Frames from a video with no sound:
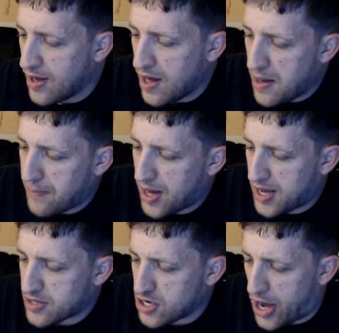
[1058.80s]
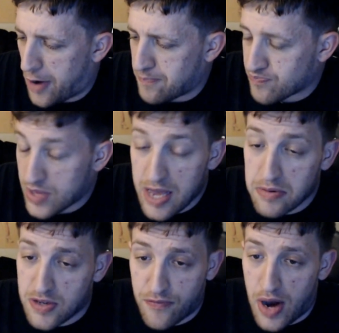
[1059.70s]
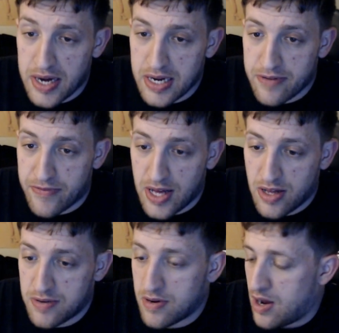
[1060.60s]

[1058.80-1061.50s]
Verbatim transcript: But you know, he was a frightening villain.